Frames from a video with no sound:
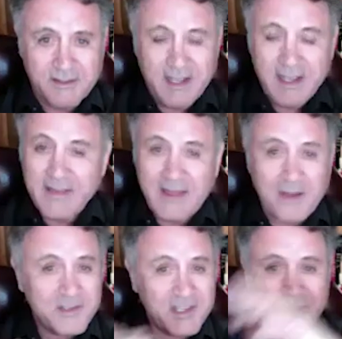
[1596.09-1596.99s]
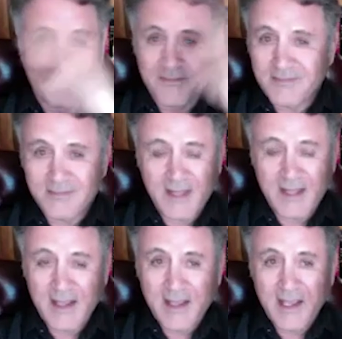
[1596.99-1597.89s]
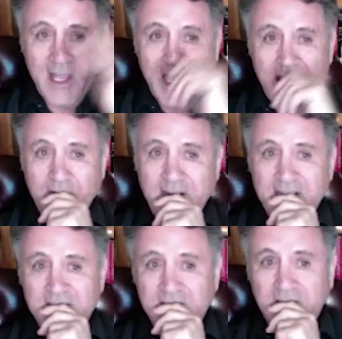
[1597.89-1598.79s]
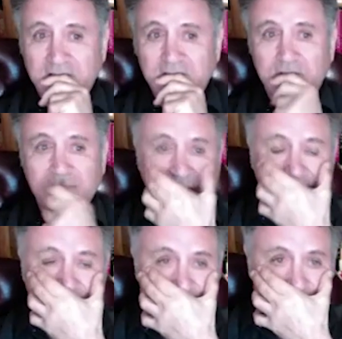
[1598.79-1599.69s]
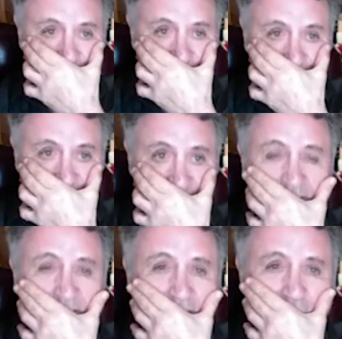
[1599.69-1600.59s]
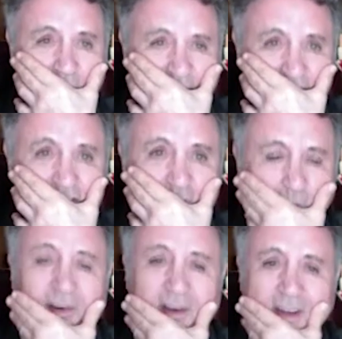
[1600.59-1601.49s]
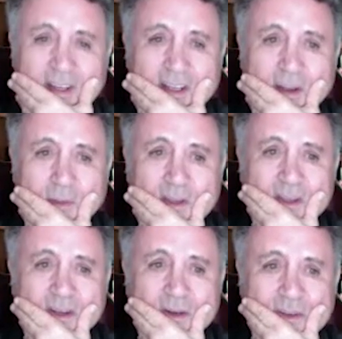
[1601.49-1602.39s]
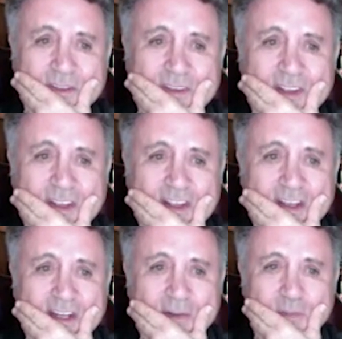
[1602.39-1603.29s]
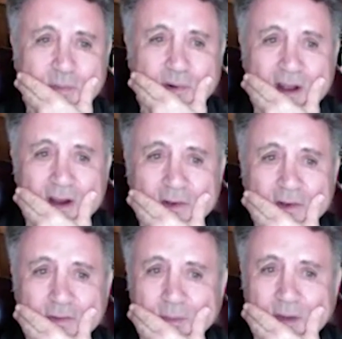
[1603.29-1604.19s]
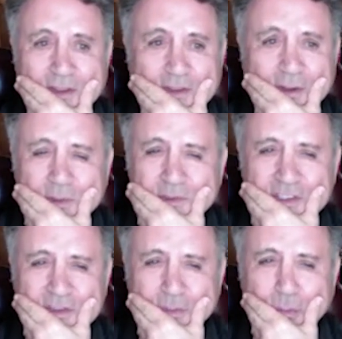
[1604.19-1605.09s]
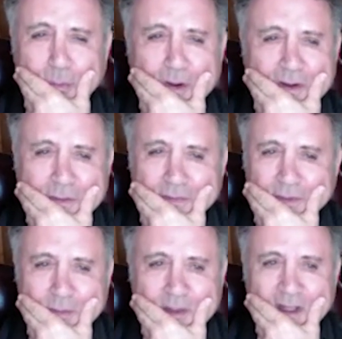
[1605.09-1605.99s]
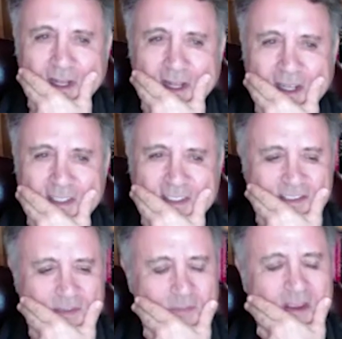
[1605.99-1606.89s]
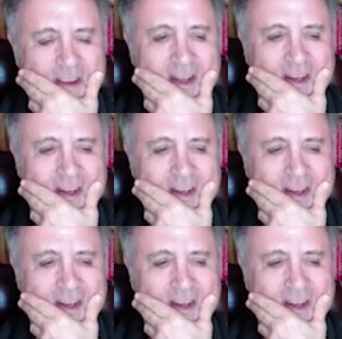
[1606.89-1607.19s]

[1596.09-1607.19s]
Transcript: And that was it. And when I saw it, of course, I had tears in my because it's a great story. I mean, you know, it's and I was proud of him. And I thought it was just wonderful, man. And I just, man,